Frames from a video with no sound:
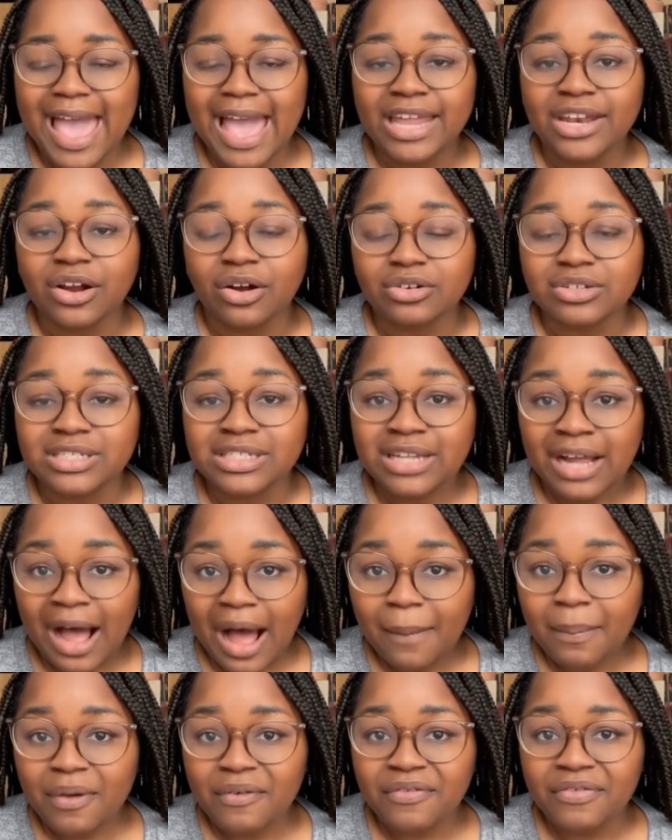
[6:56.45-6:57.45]
and on
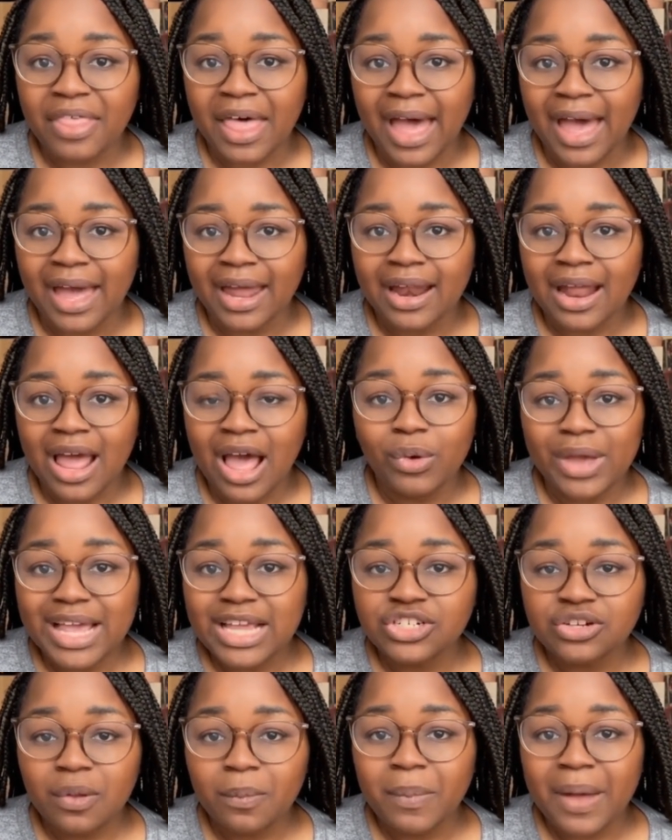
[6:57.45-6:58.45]
top of that,
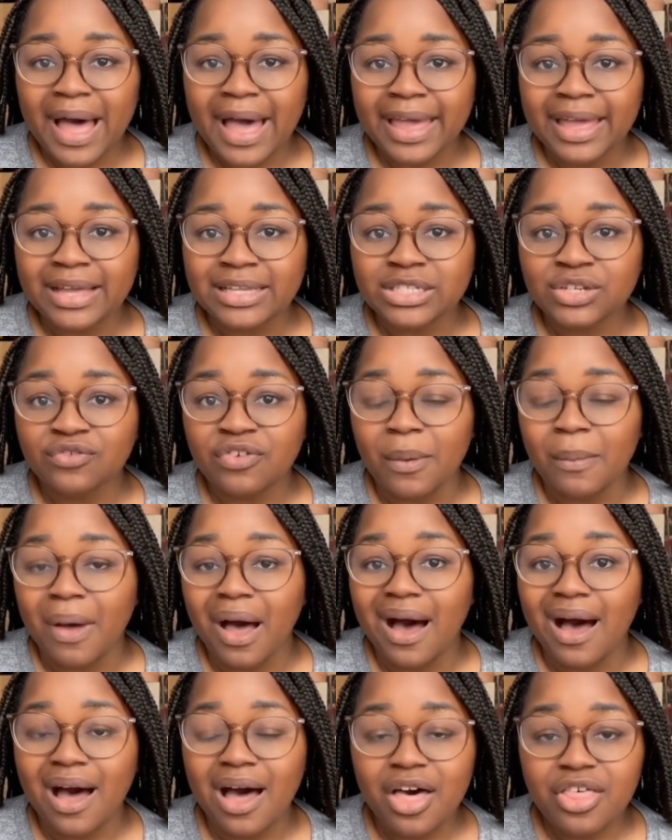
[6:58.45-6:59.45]
racial bias
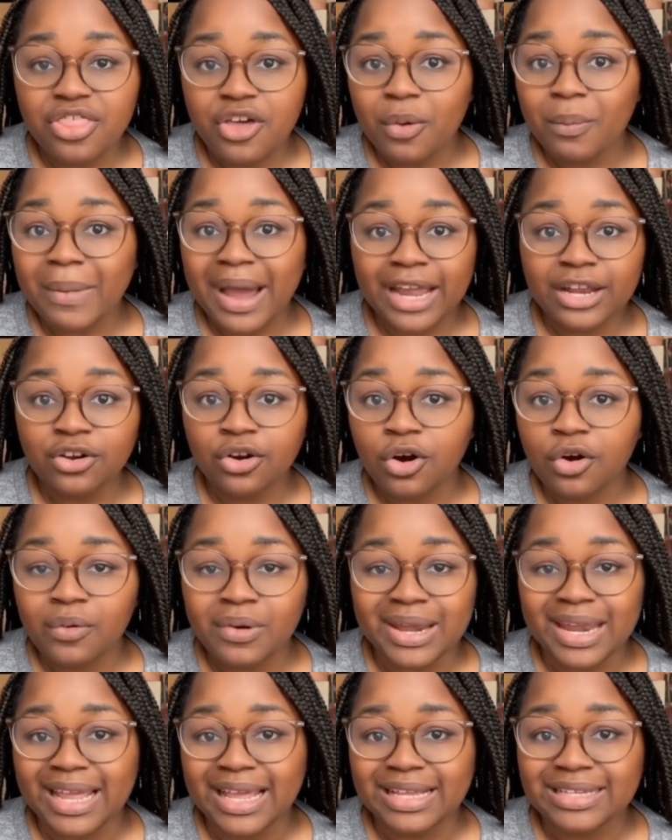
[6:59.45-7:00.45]
from other
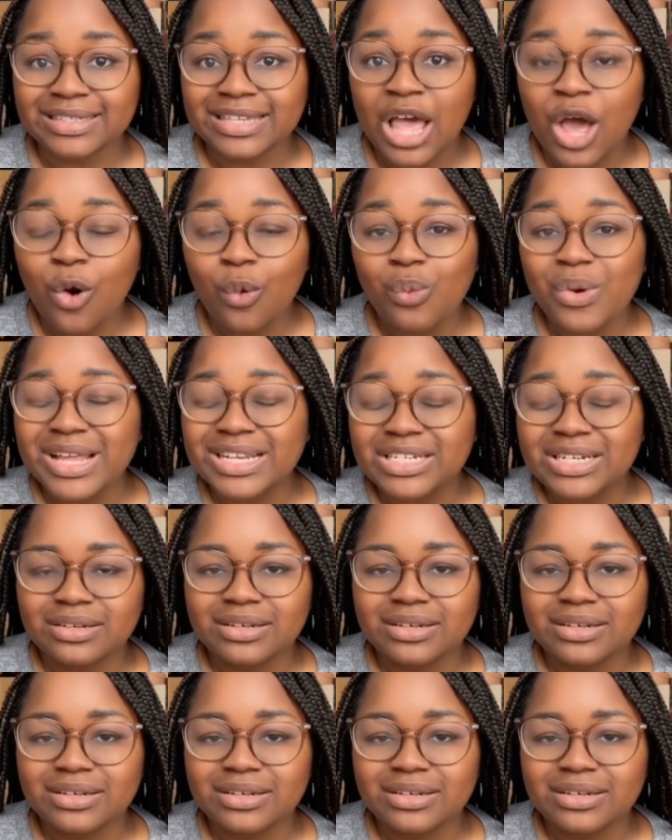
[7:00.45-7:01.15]
minorities, which